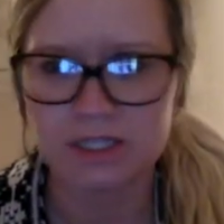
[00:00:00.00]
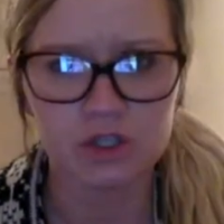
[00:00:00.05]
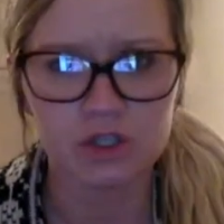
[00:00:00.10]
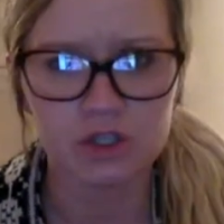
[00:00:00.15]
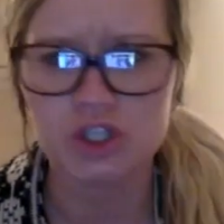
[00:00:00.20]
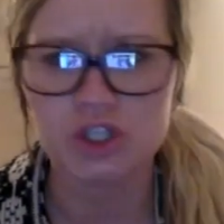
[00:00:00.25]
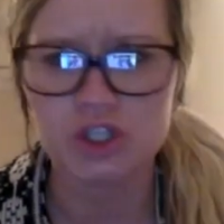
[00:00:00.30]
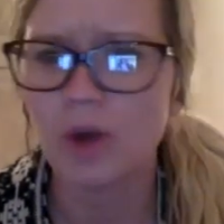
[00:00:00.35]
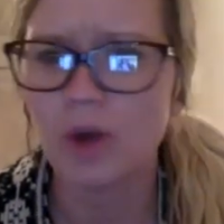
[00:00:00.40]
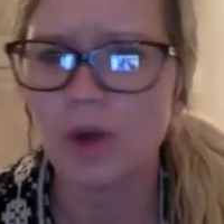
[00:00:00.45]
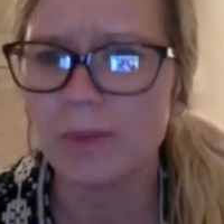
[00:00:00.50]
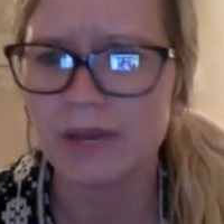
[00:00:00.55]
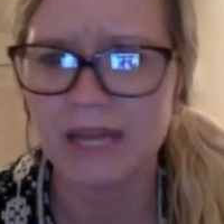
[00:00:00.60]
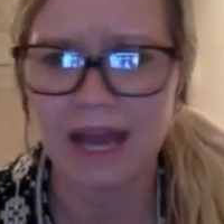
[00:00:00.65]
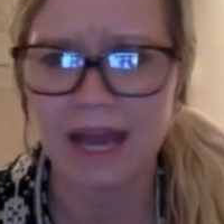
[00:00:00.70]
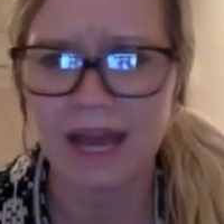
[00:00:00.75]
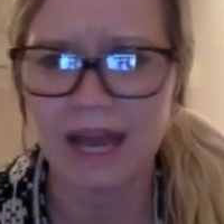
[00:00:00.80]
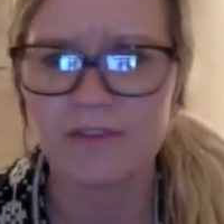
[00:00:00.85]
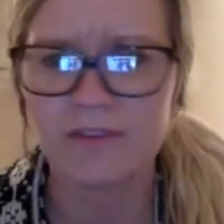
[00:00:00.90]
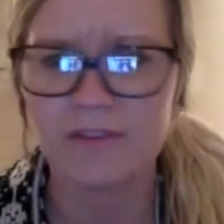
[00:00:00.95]
There's so
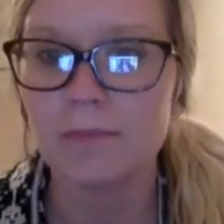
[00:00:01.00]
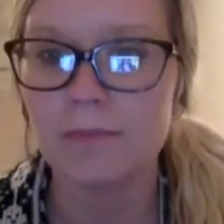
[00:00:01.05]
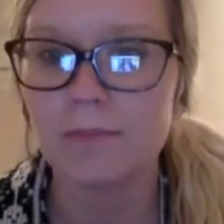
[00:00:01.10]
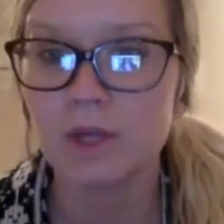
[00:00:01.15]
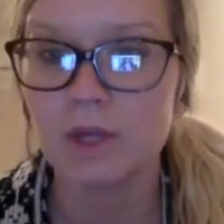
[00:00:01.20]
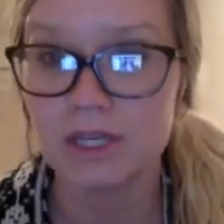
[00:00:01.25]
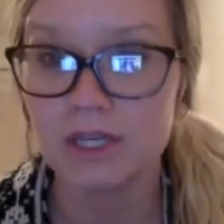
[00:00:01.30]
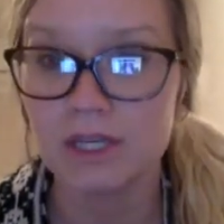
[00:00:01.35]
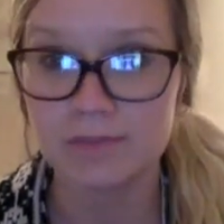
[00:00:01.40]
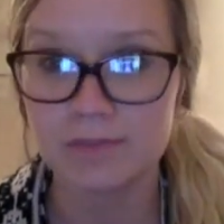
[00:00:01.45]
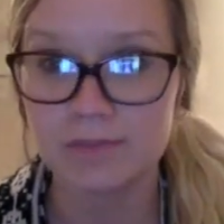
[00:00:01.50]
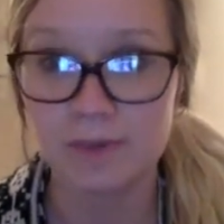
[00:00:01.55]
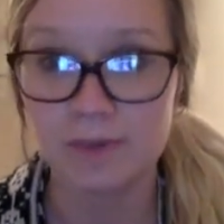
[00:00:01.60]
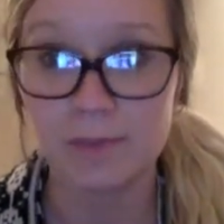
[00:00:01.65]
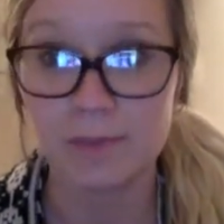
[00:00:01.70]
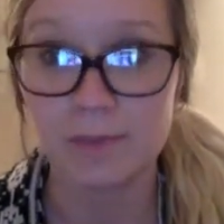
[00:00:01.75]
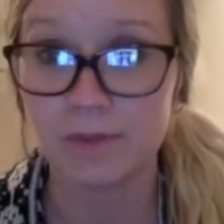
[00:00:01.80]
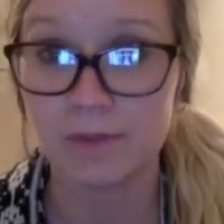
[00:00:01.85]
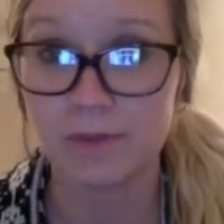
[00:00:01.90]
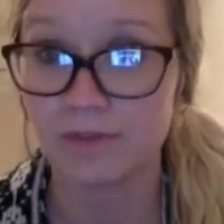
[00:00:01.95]
many. I have millions of
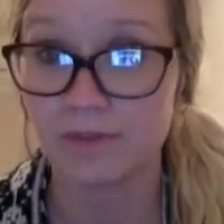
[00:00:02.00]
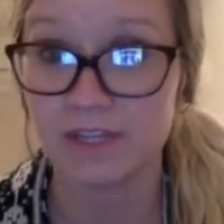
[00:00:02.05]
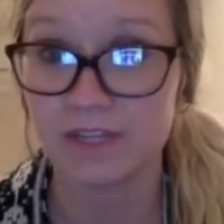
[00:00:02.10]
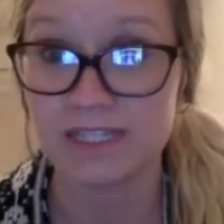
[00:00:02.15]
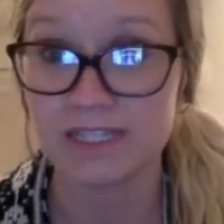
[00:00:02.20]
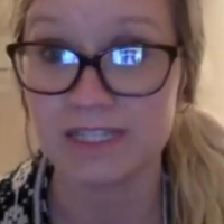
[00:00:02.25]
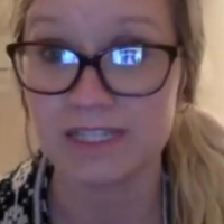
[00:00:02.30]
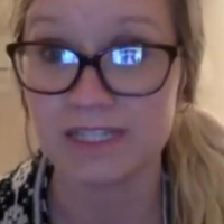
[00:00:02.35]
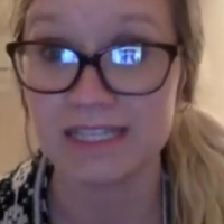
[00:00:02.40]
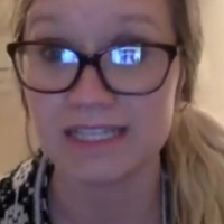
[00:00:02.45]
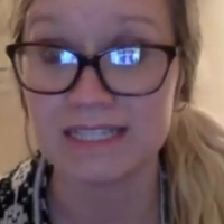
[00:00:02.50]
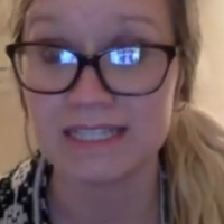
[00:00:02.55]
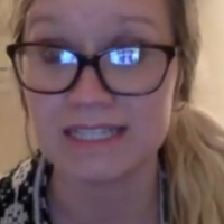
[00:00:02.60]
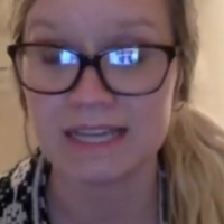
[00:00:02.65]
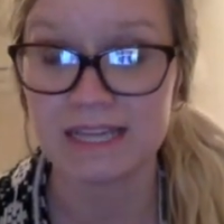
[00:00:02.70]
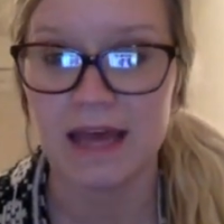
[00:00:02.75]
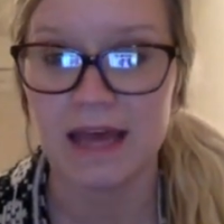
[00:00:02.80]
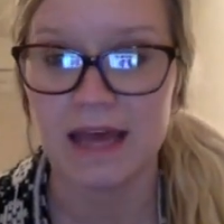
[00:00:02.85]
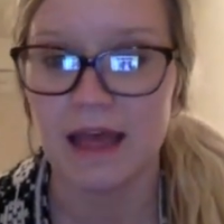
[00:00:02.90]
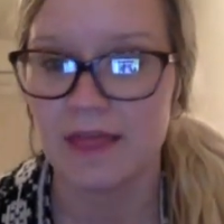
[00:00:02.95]
people in my friends list
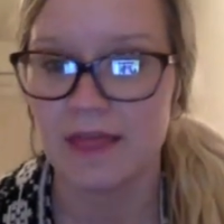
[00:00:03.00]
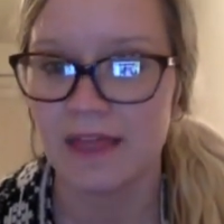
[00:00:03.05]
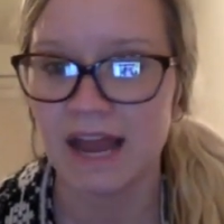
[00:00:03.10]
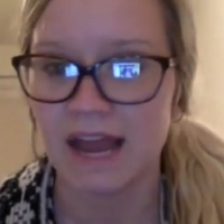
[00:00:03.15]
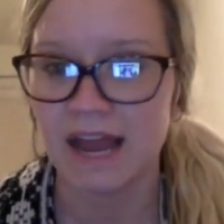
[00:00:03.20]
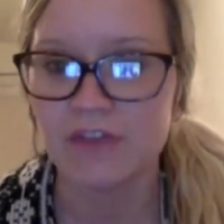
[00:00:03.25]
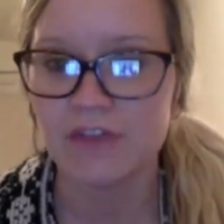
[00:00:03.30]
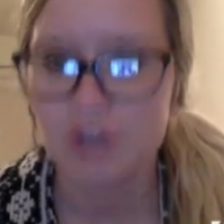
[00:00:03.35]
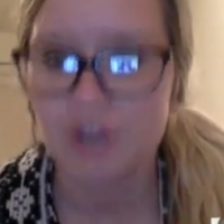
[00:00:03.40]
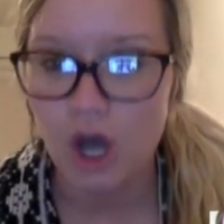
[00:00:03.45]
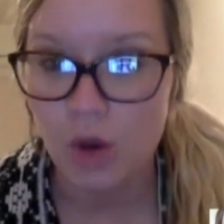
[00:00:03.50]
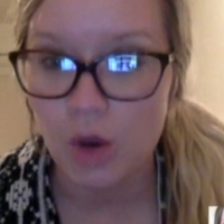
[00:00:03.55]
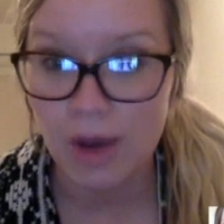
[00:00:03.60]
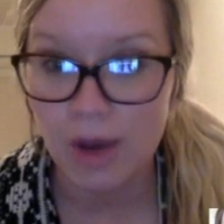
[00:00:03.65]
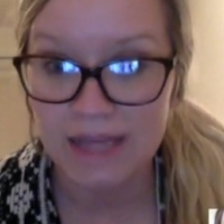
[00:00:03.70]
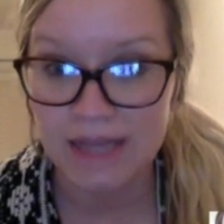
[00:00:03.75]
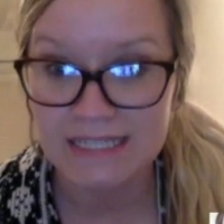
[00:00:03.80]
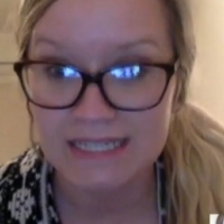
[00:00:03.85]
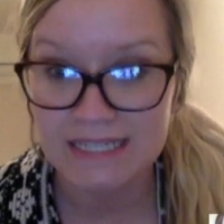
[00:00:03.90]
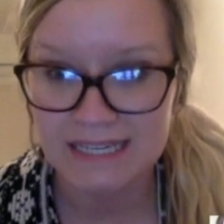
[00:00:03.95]
that have no
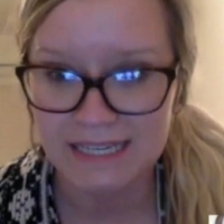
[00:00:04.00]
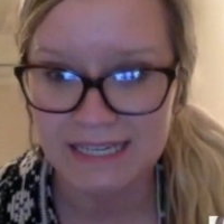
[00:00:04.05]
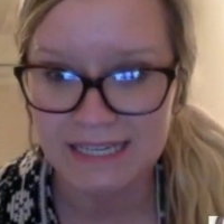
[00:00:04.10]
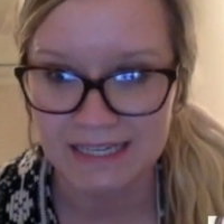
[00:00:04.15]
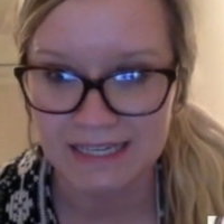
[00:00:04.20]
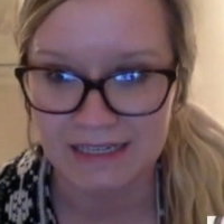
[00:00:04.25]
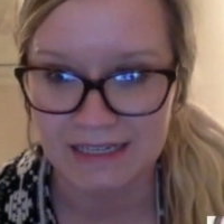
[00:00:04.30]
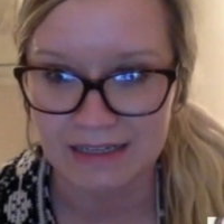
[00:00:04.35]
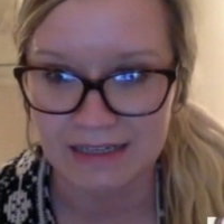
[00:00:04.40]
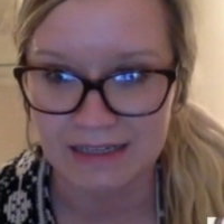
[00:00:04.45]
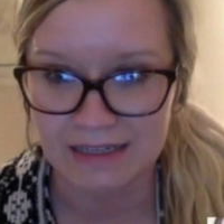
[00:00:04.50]
idea